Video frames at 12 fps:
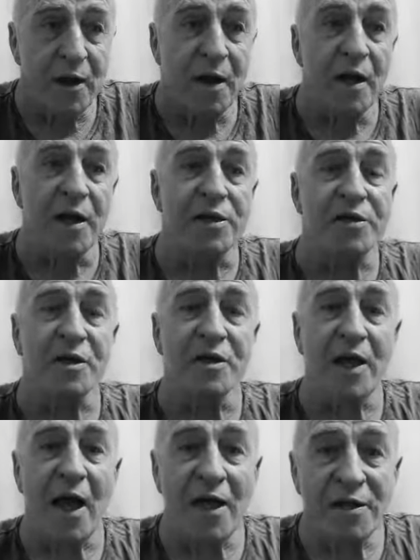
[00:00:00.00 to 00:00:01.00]
is that
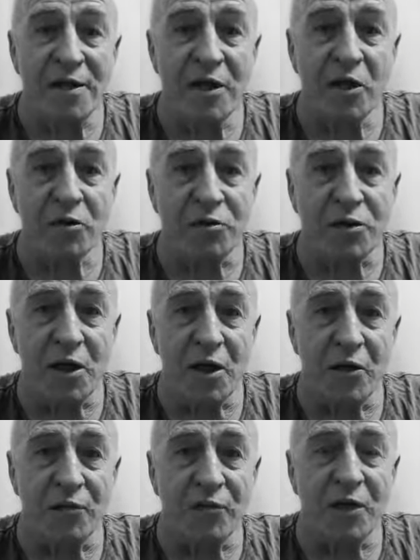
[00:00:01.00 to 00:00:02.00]
as he goes
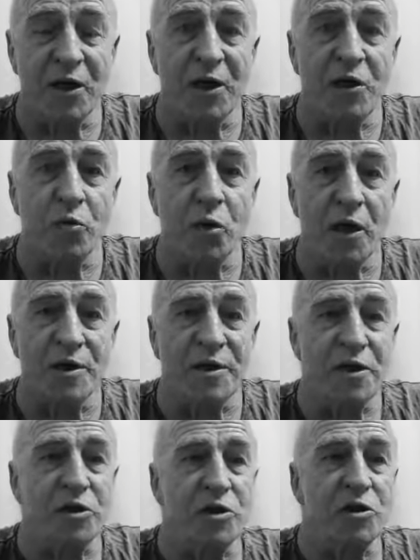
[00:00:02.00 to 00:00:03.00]
down, the
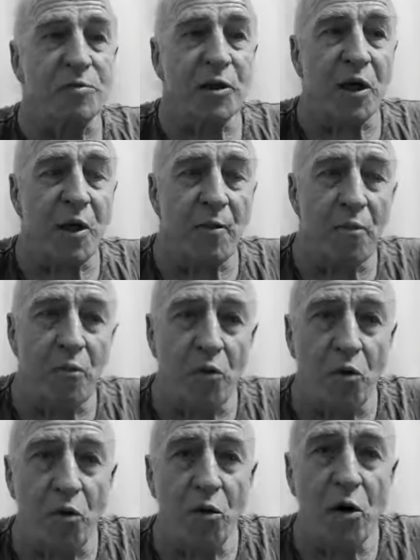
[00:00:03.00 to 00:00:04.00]
equalizations become
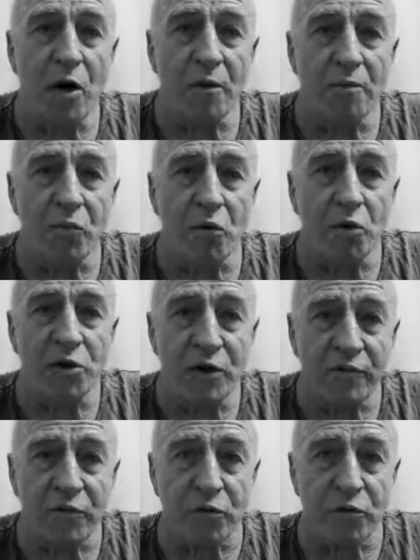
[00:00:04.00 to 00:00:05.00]
more and more
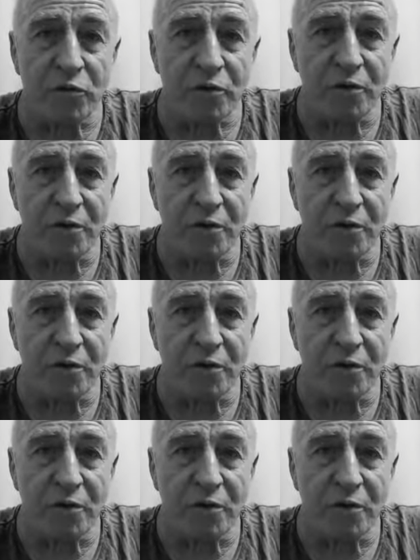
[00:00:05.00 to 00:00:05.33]
difficult.